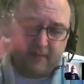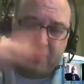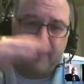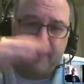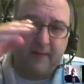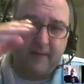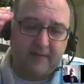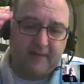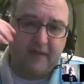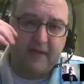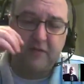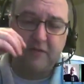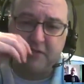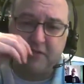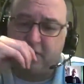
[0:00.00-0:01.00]
maybe 10
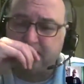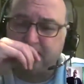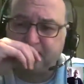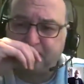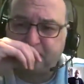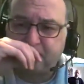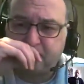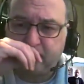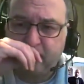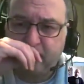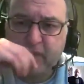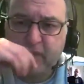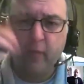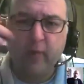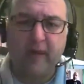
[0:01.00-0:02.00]
years ago,
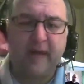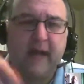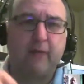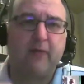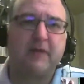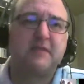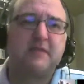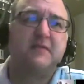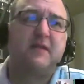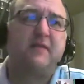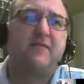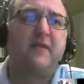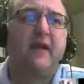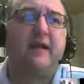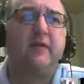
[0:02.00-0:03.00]
when I got rid of some
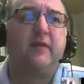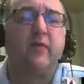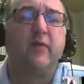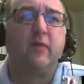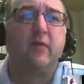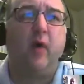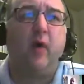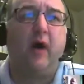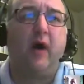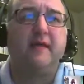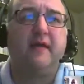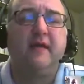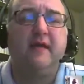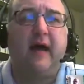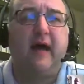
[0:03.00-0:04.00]
stuff that I didn't really want,
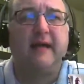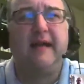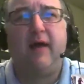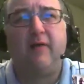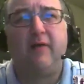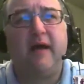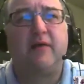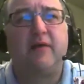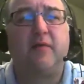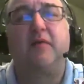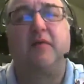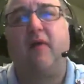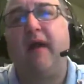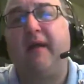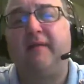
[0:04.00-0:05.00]
I now kind of
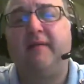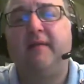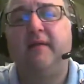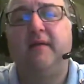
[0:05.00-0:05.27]
regret it.